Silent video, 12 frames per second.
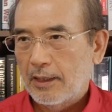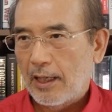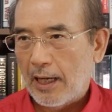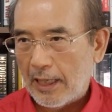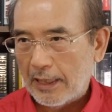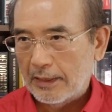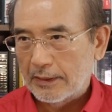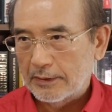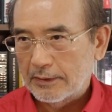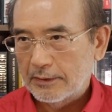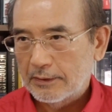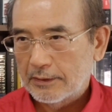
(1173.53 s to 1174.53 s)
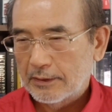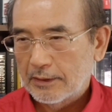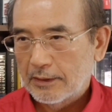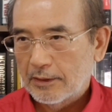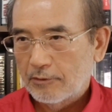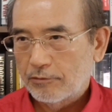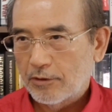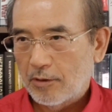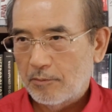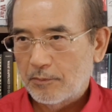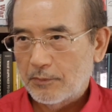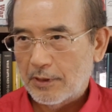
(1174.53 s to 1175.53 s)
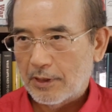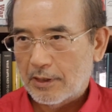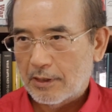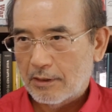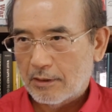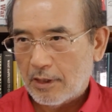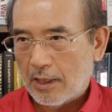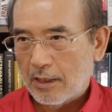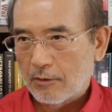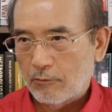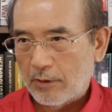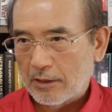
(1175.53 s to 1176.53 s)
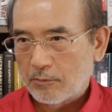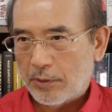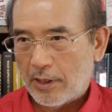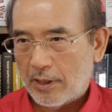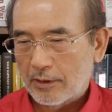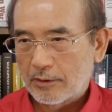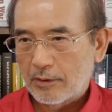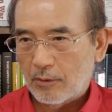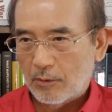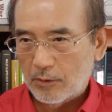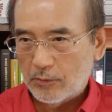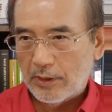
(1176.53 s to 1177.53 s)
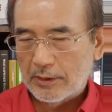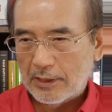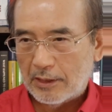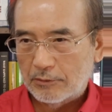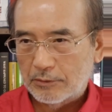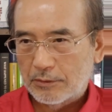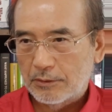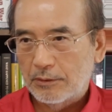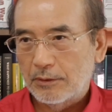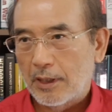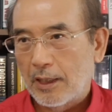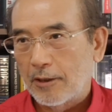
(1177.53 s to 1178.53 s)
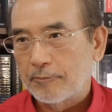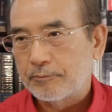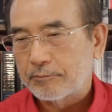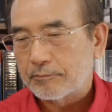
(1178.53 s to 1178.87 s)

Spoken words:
island from the red part all the way down to